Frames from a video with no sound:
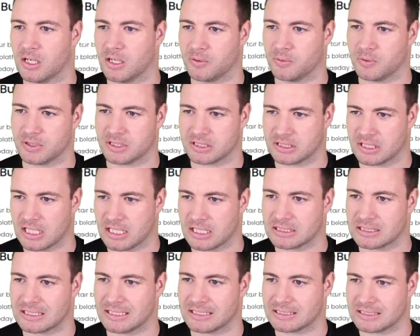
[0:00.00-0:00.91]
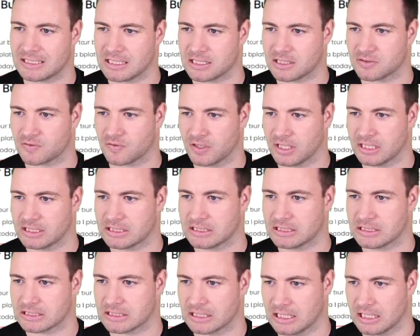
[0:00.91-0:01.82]
which says 6
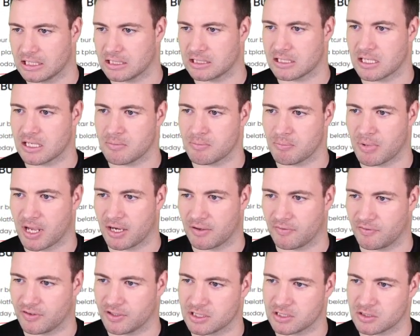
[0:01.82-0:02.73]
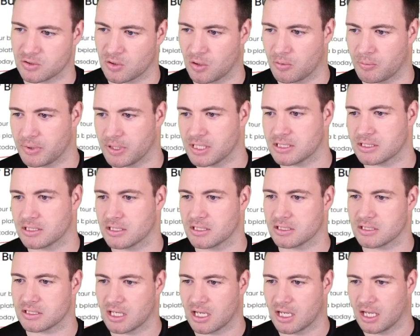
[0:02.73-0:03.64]
reasons LinkedIn benefits your
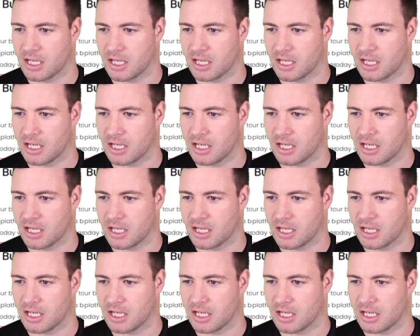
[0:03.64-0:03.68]
business.